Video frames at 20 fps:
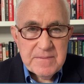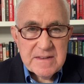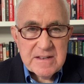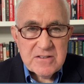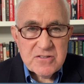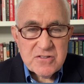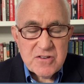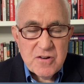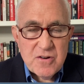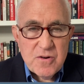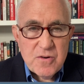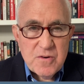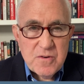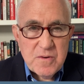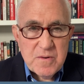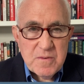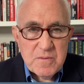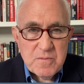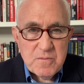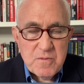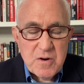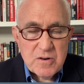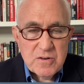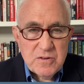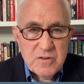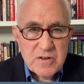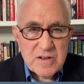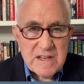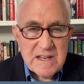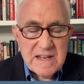So we're
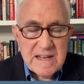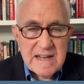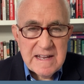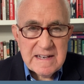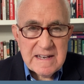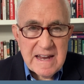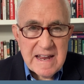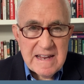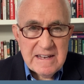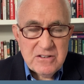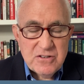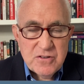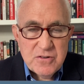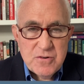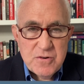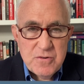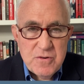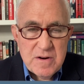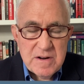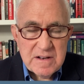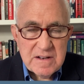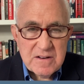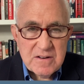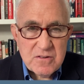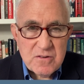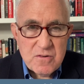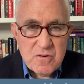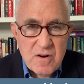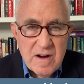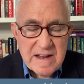looking at a new
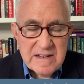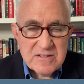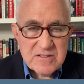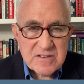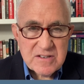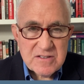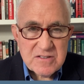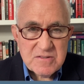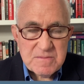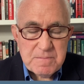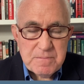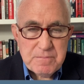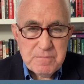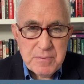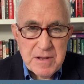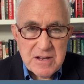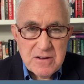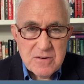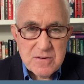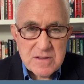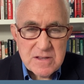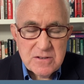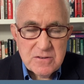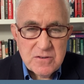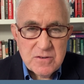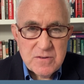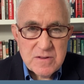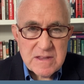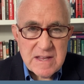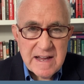crisis, bigger than
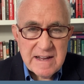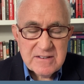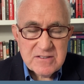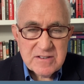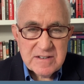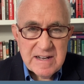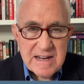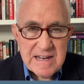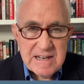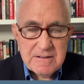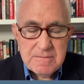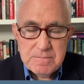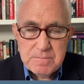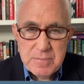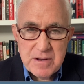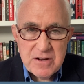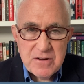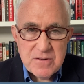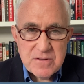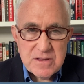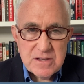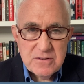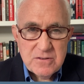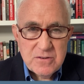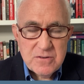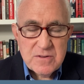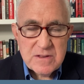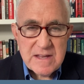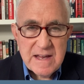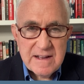2008, bigger than
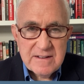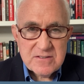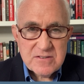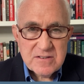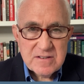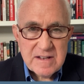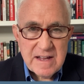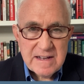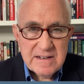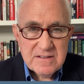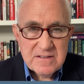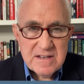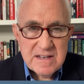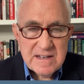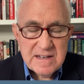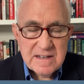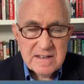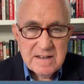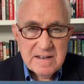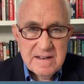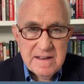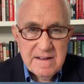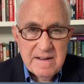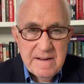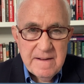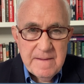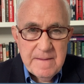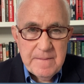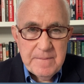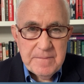2019,
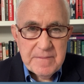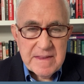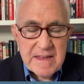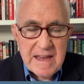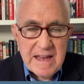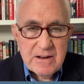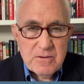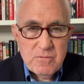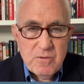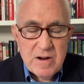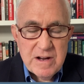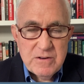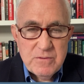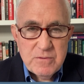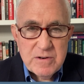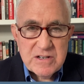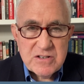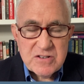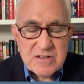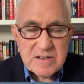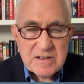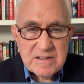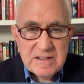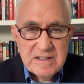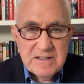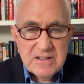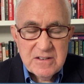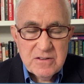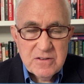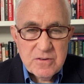and one which
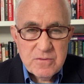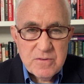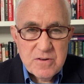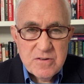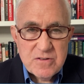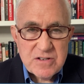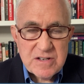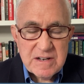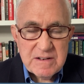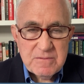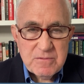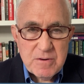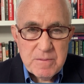Lyndon LaRouche had